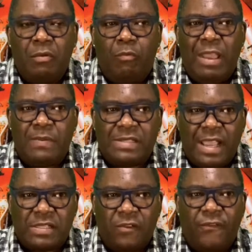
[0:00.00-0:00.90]

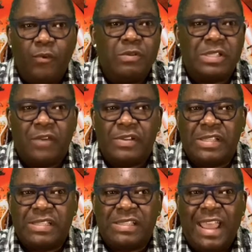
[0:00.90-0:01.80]
websites or food
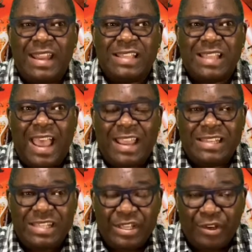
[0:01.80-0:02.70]
services that is
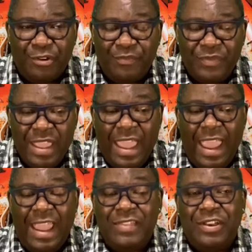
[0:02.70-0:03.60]
ideal.
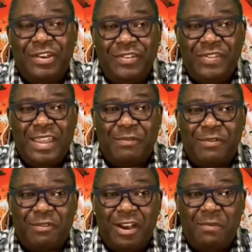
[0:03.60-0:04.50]
And the good thing with
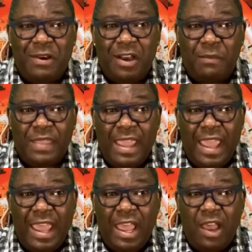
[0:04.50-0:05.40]
Grubhub, they
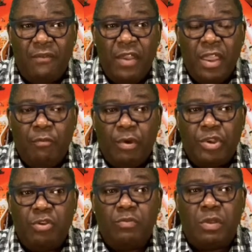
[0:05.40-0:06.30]
have when
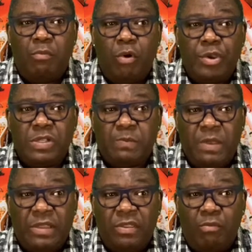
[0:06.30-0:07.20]
you the more you
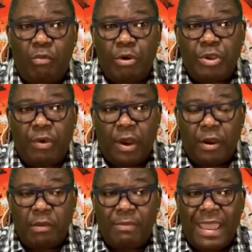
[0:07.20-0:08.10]
spend, the more you
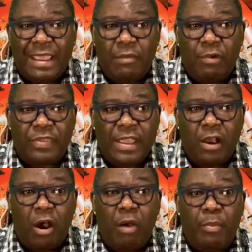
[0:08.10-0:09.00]
earn back in what they
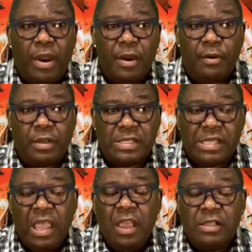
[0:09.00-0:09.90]
call perks.
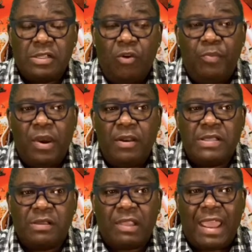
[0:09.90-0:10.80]
So
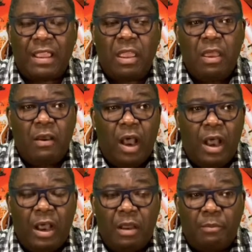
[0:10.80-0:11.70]
perks are like
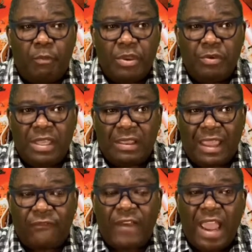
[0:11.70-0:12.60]
um, where you get
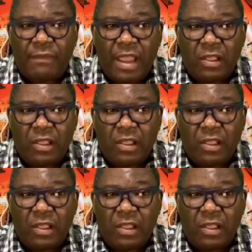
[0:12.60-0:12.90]
like $5